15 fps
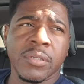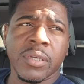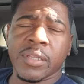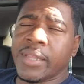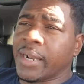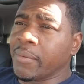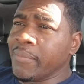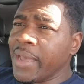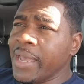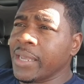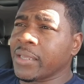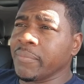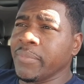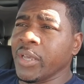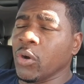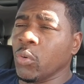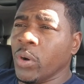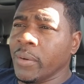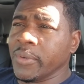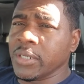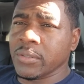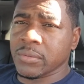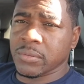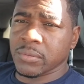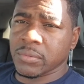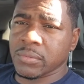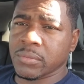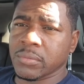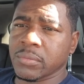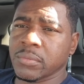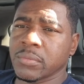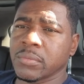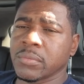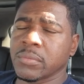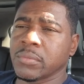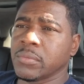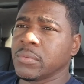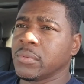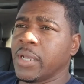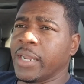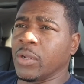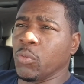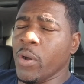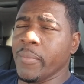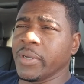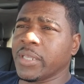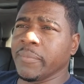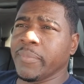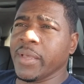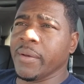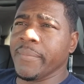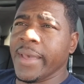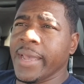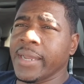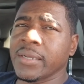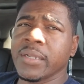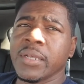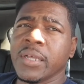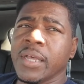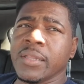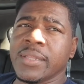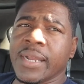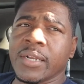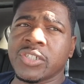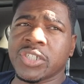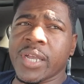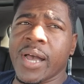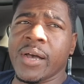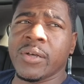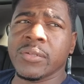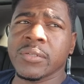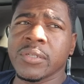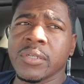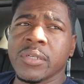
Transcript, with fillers: and that a man can be a woman and a woman can be a man and that a child